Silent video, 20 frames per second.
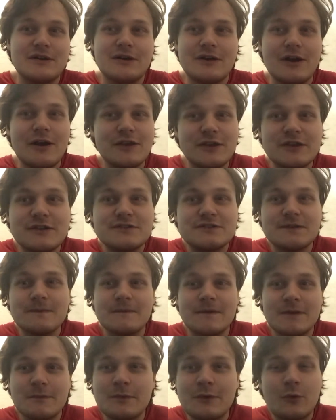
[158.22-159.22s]

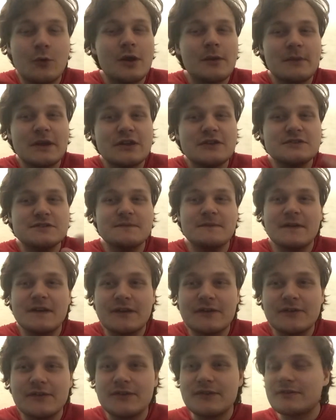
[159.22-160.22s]
one of my YouTube
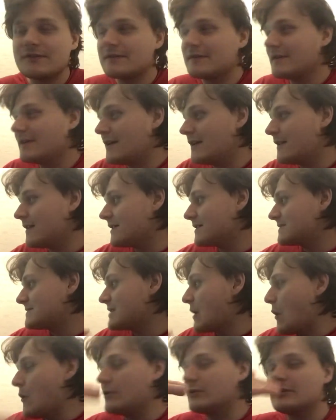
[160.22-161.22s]
videos. And it's
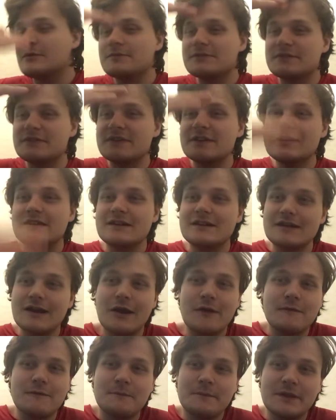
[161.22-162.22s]
total up to the
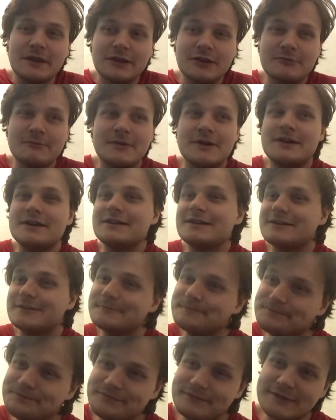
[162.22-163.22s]
over million mark.
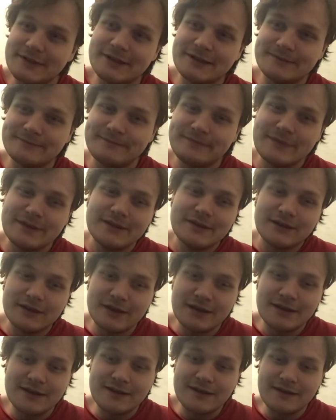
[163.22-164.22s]
Yeah.
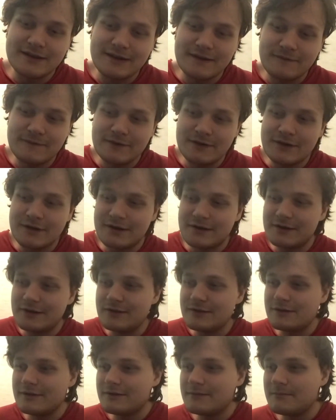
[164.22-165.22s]
And I've got
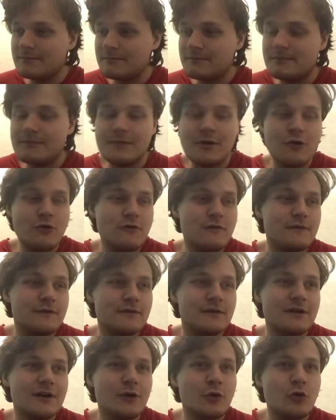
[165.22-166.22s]

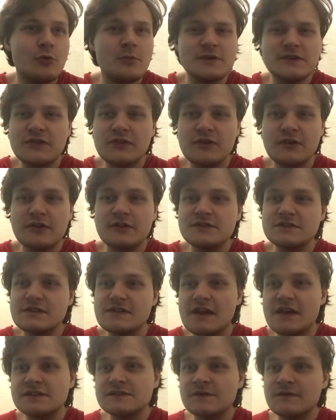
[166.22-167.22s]
almost
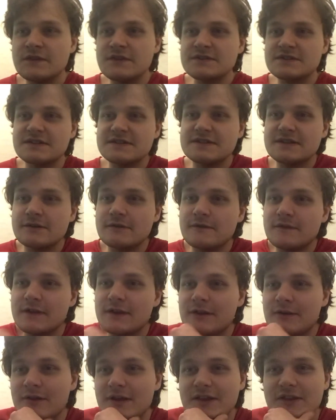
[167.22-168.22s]
300,000 views on a single
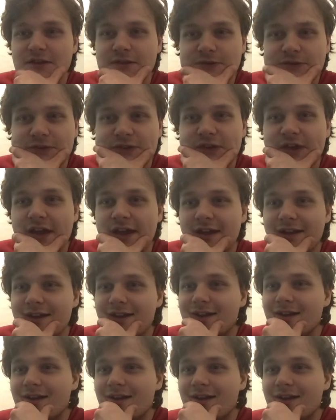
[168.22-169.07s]
video. That is insane.